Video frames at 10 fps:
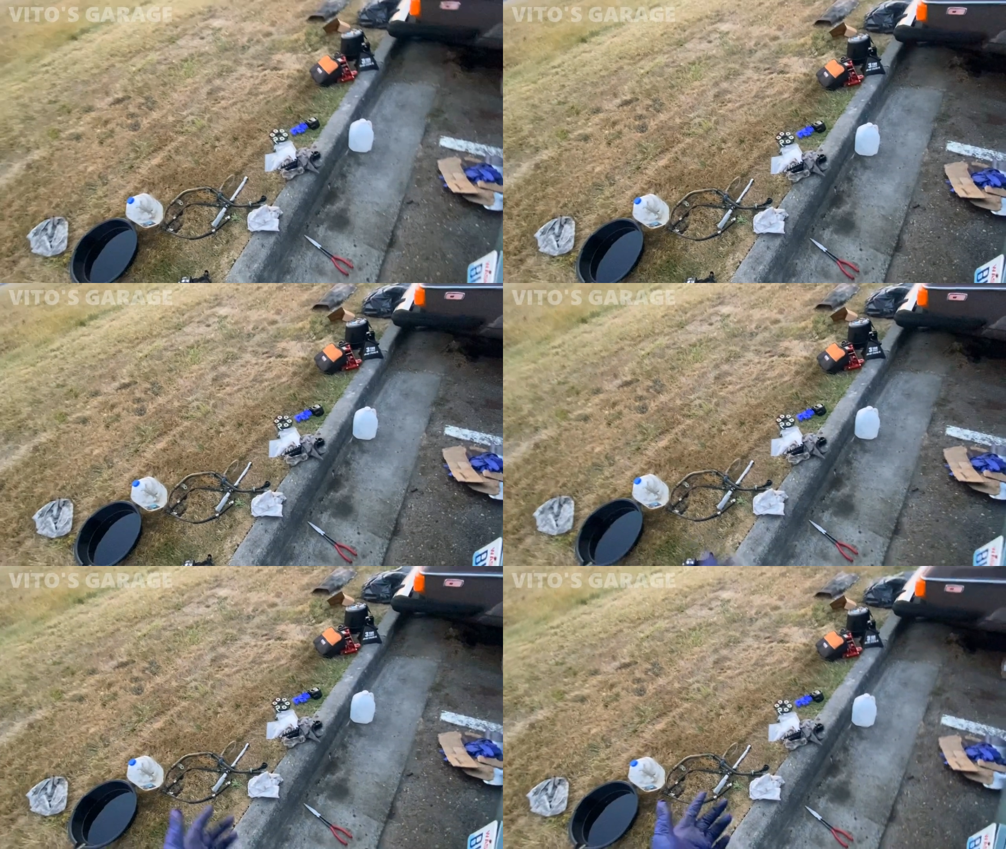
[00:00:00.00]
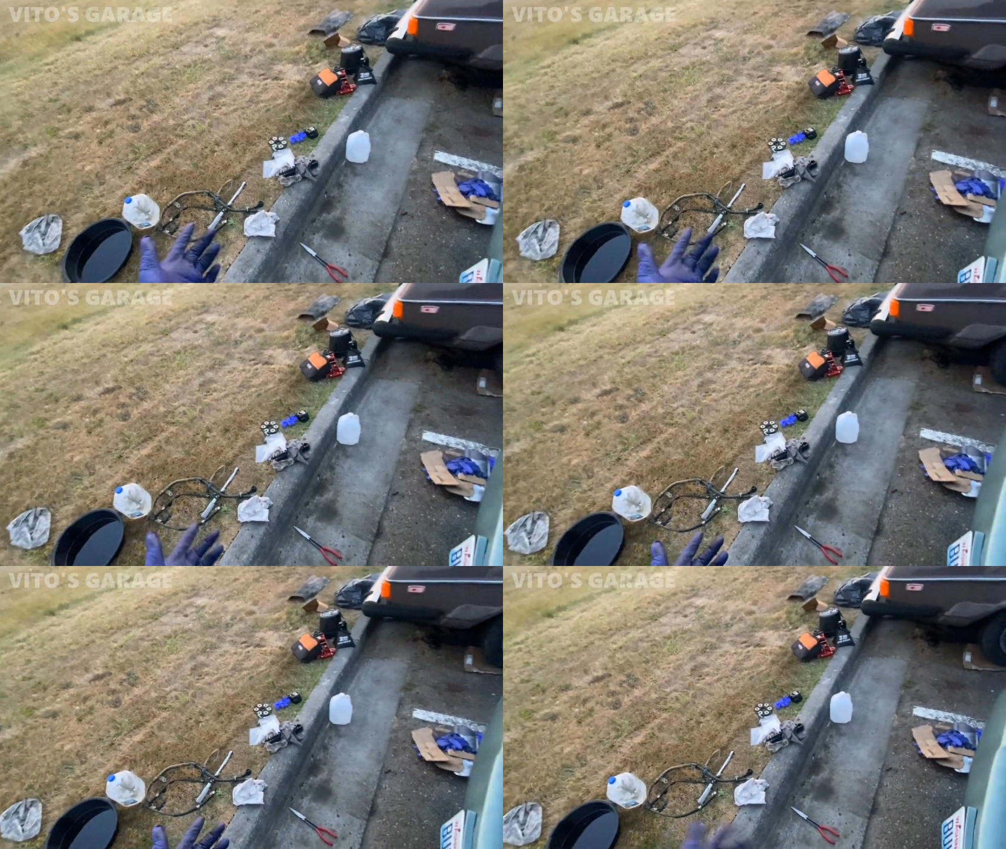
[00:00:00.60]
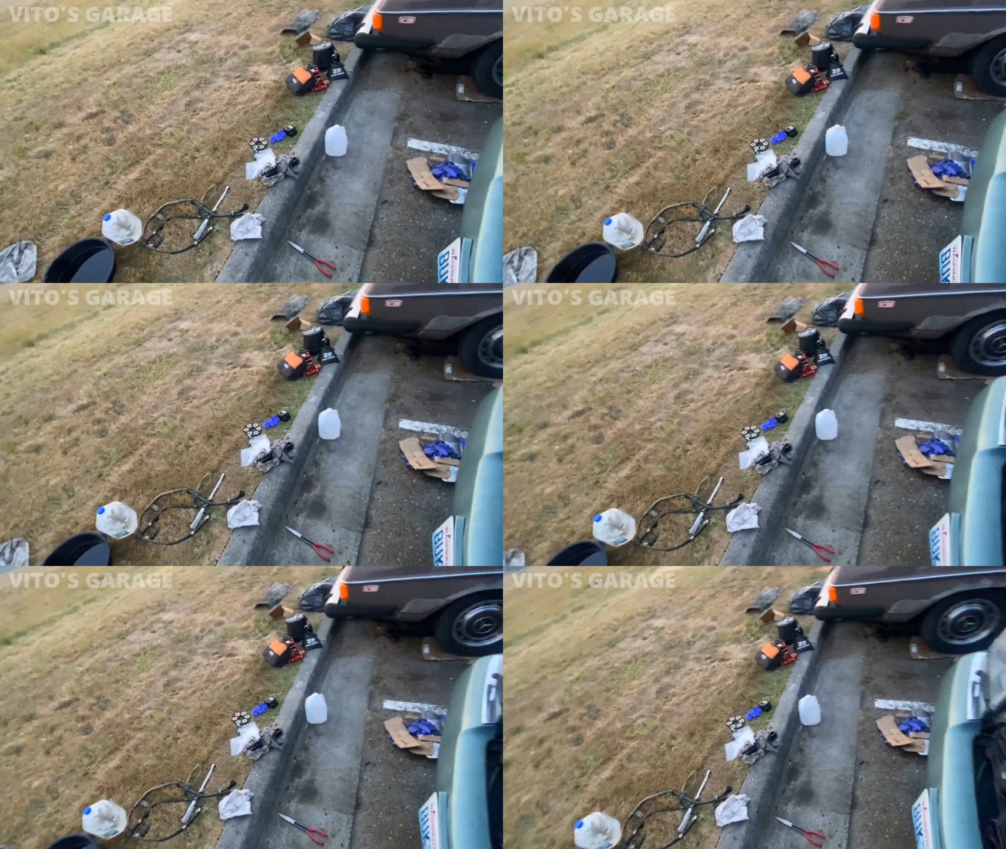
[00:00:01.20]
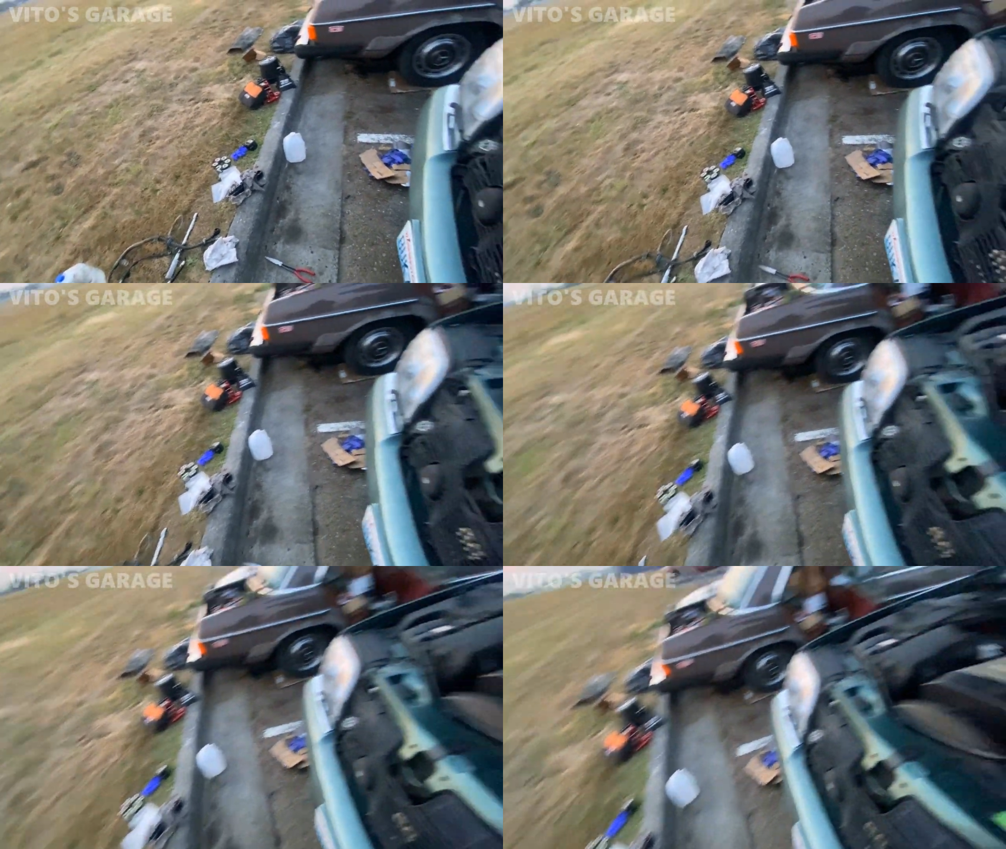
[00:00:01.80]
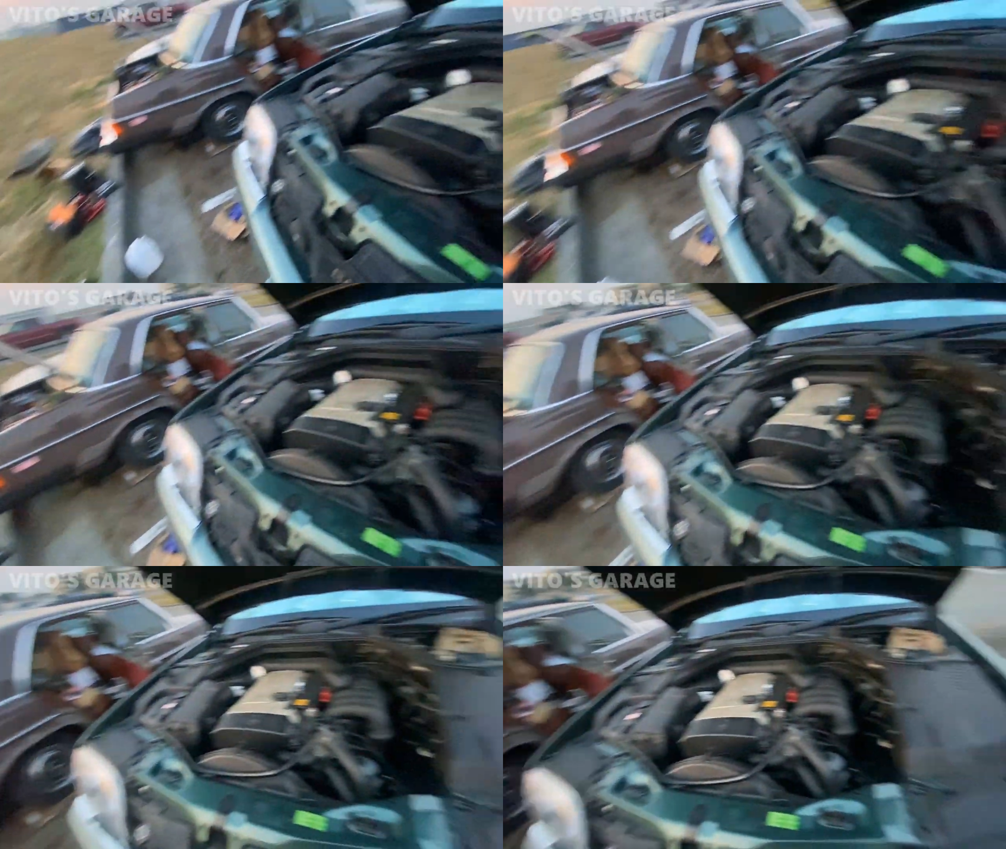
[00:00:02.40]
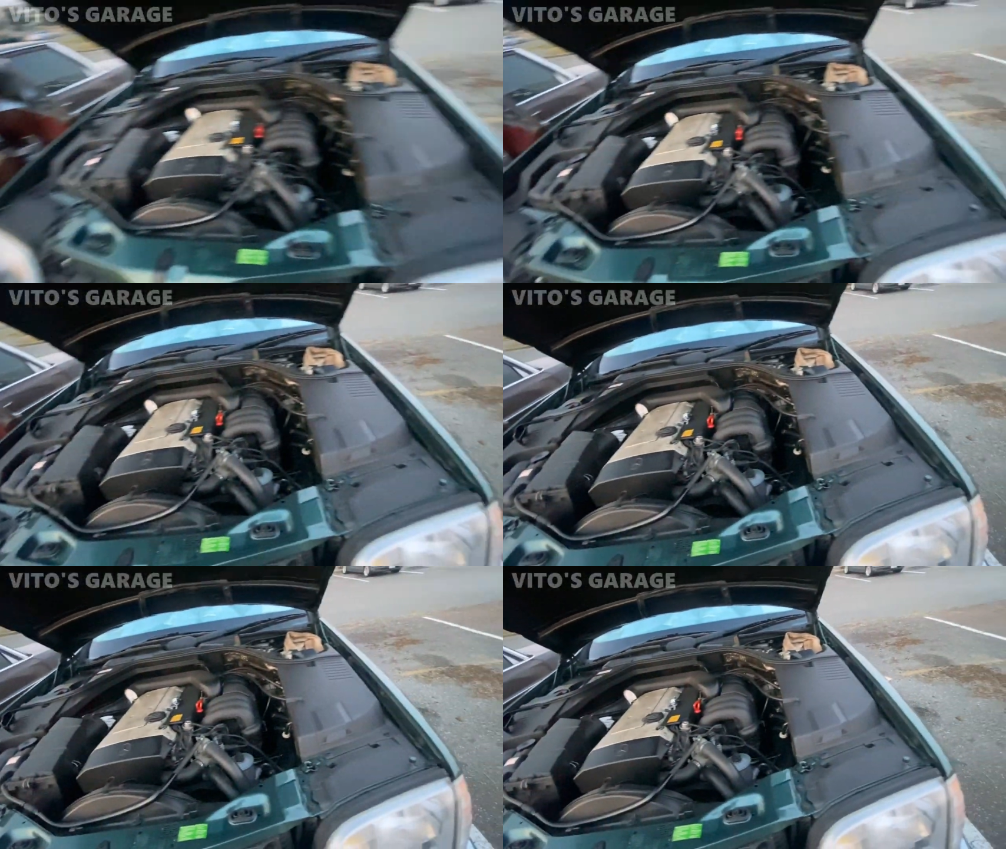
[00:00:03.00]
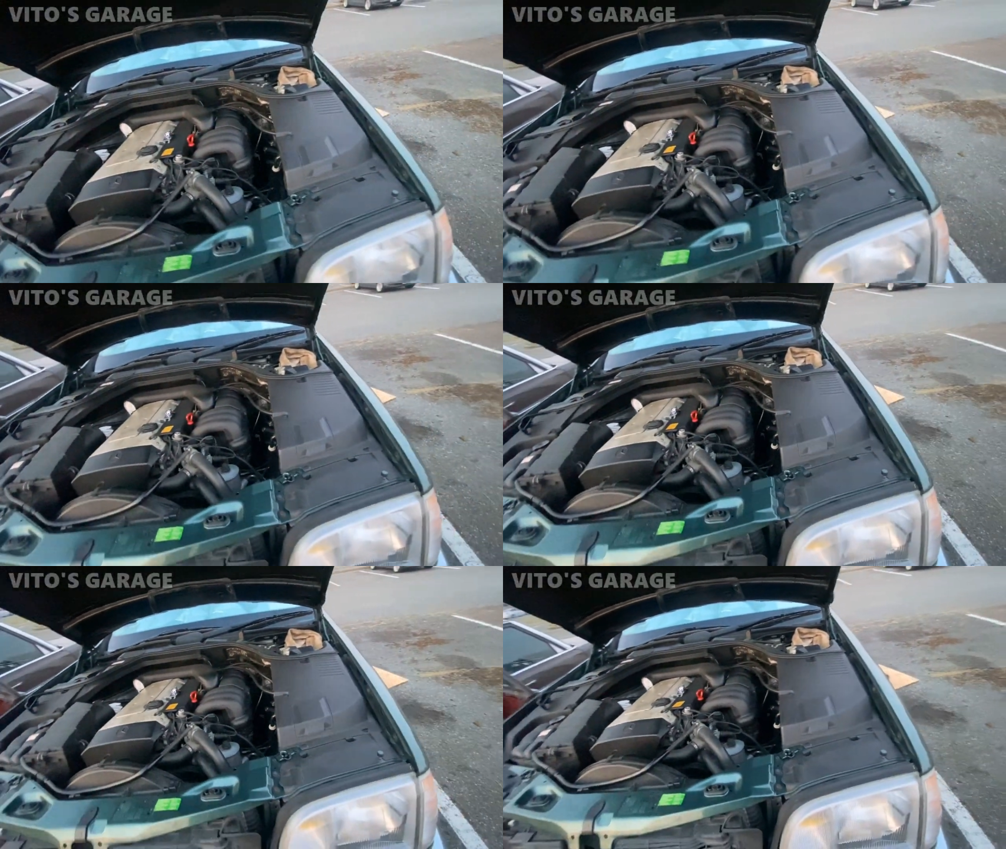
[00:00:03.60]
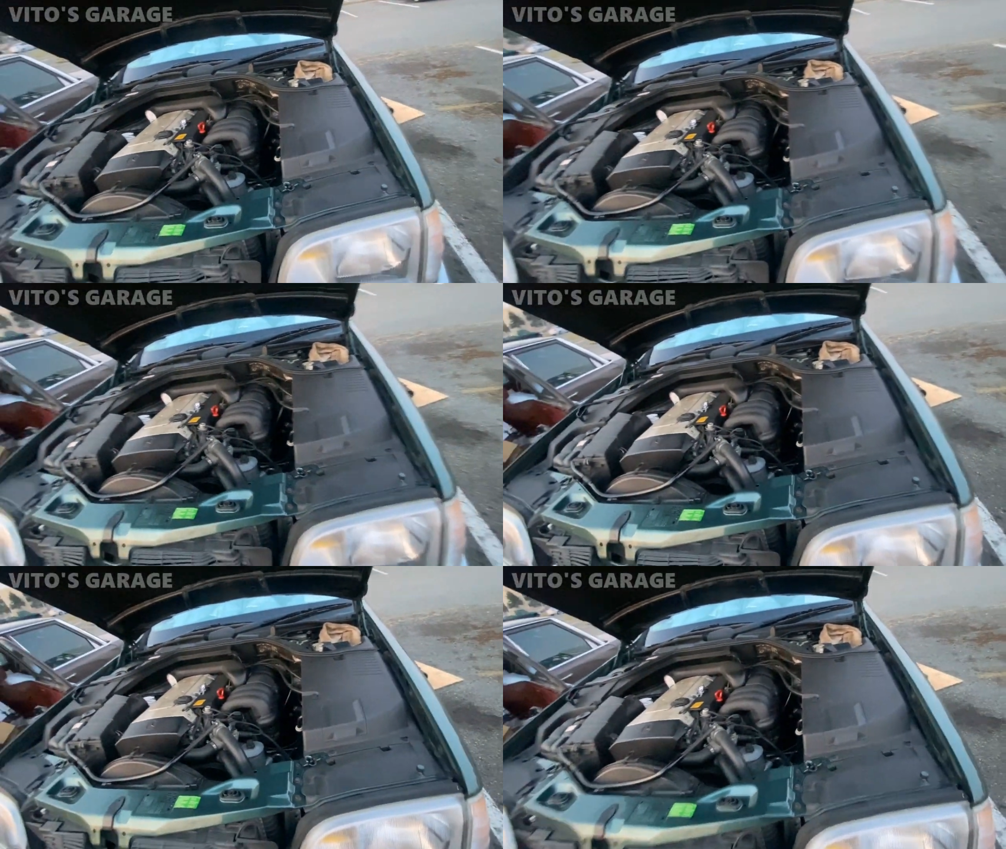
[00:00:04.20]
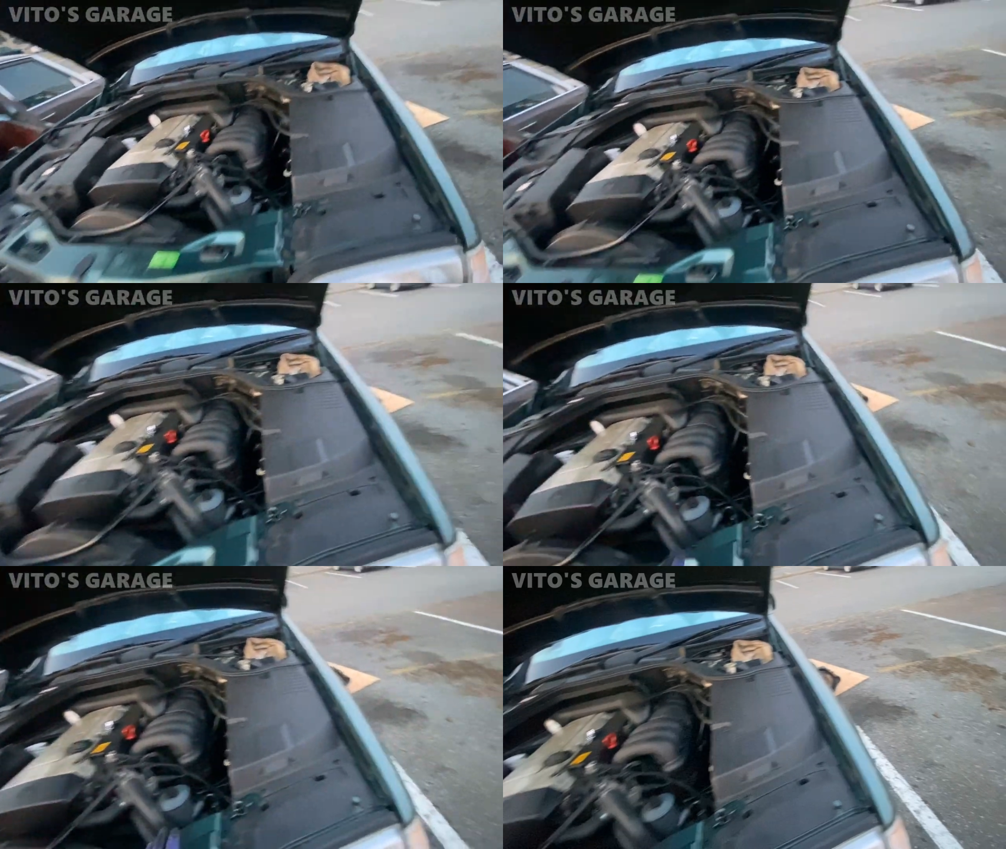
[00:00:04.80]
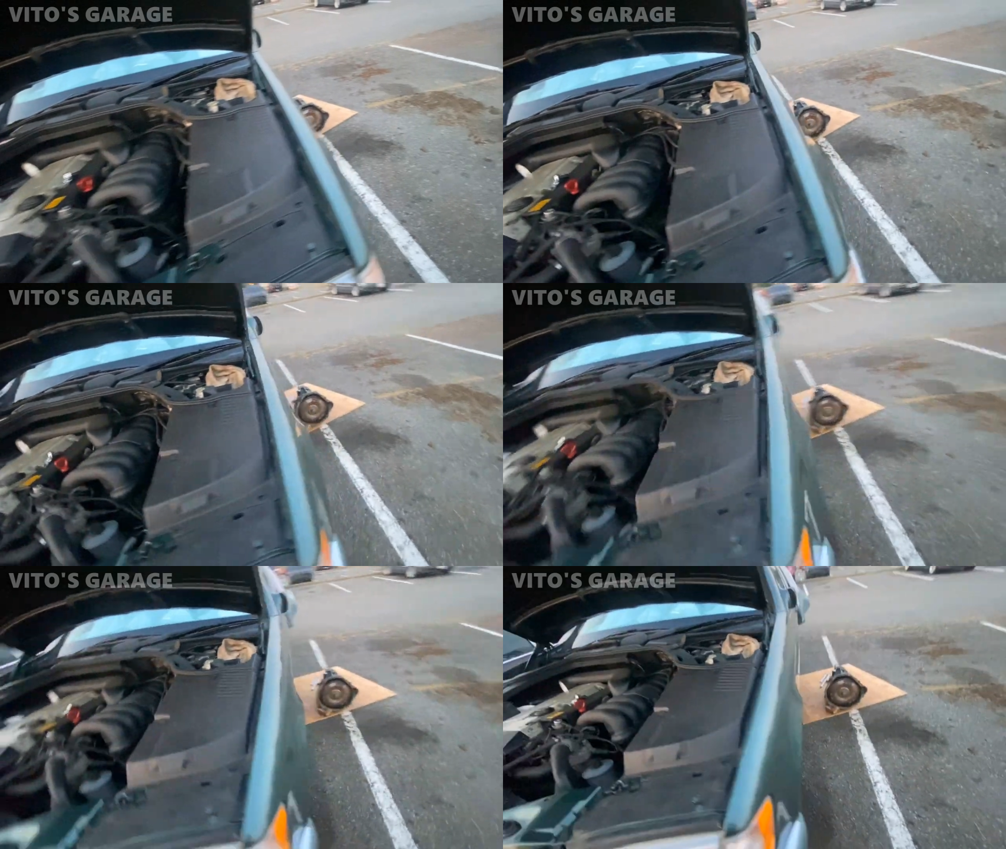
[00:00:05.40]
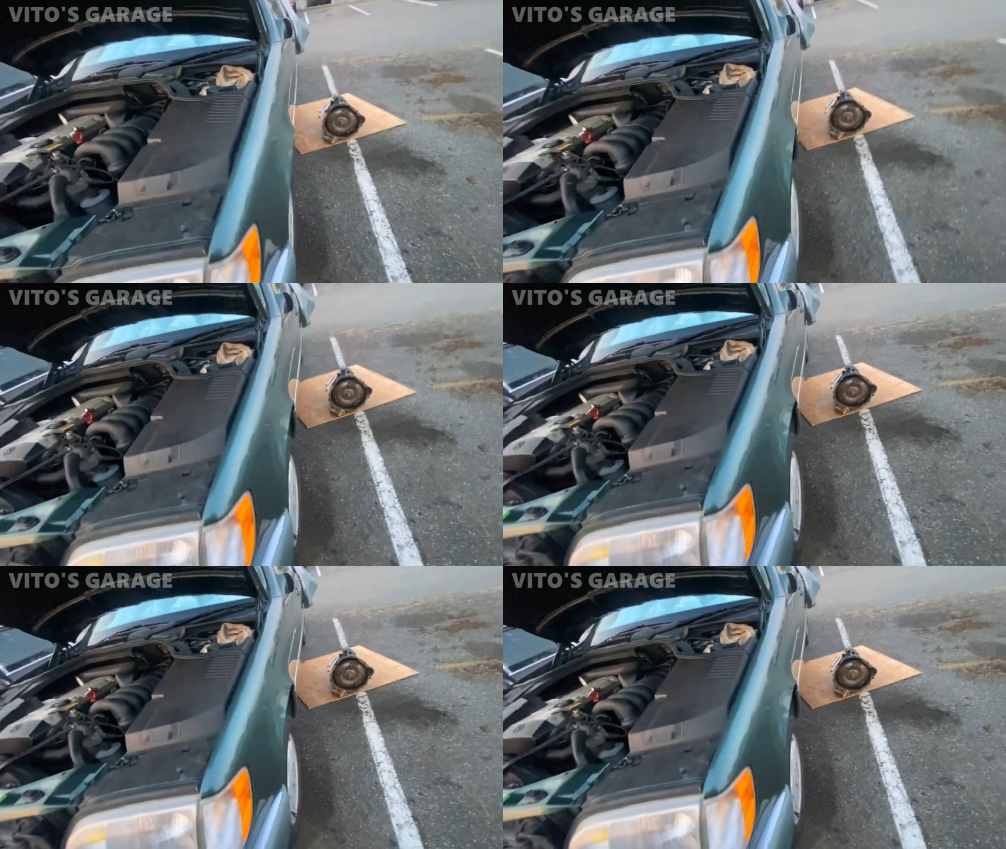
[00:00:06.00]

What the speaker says: [unreadable: no face in view]